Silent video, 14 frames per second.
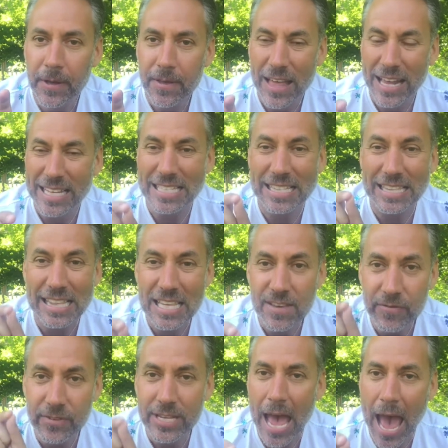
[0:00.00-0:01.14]
that is
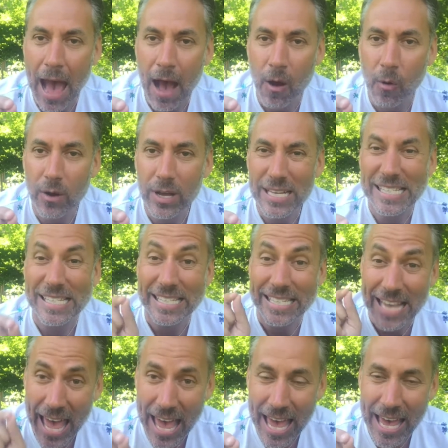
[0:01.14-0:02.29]
lived out
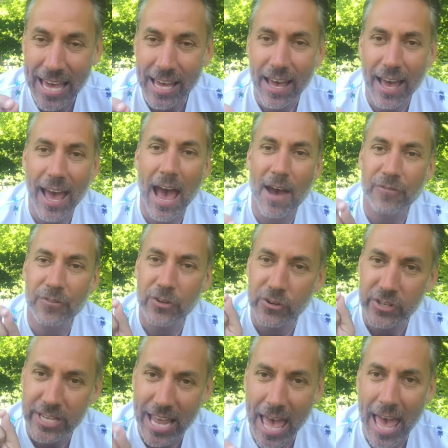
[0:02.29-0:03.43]
day after
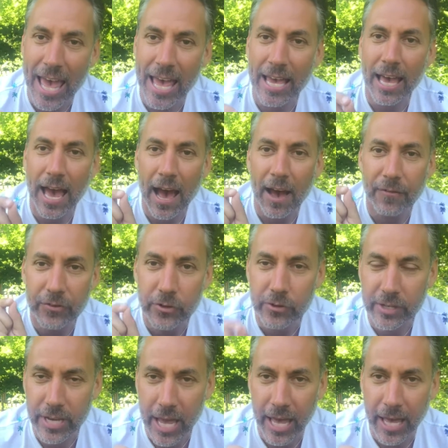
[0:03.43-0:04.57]
day after
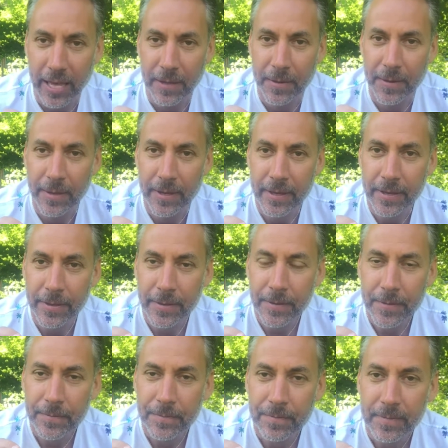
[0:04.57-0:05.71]
day?
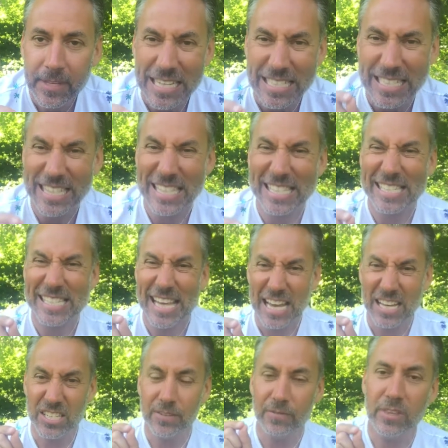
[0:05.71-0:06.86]
Is it the
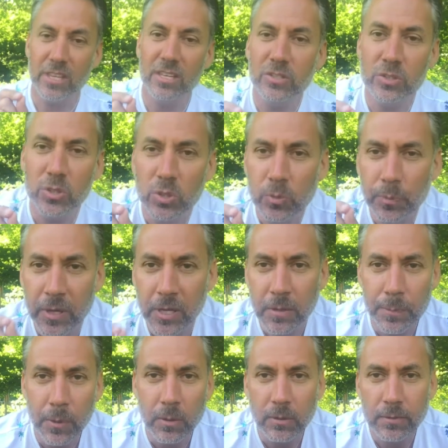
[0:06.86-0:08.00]
sex of these two
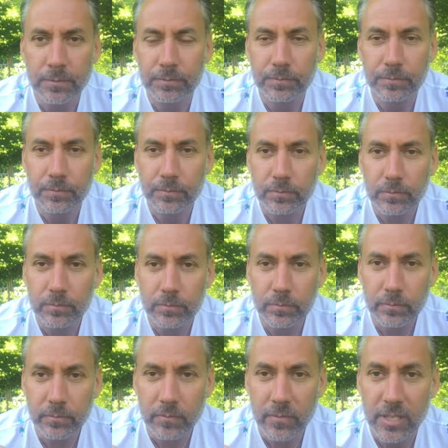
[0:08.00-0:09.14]
people?
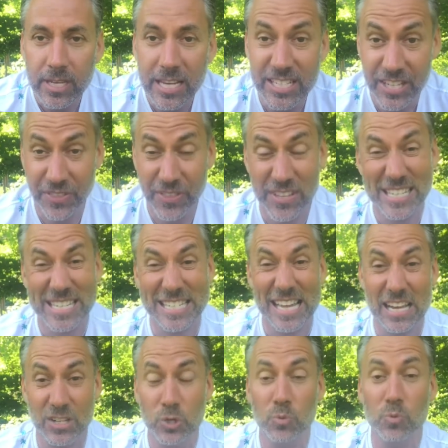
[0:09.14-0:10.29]
Is it the
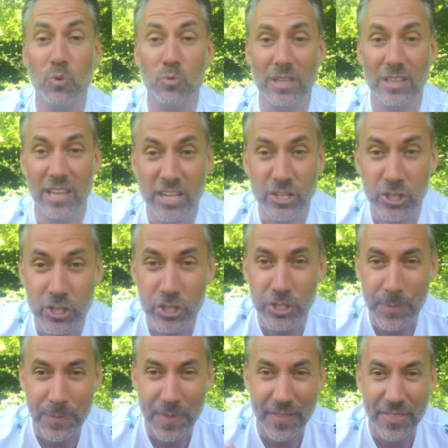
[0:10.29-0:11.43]
sexual
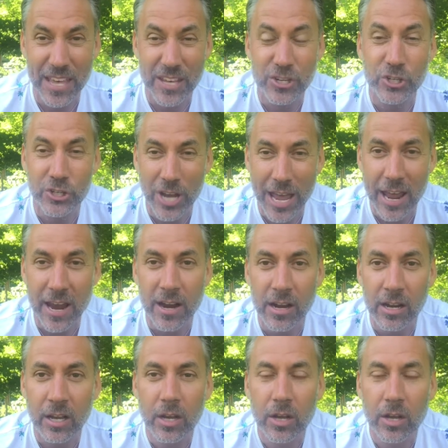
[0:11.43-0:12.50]
relationship that they share?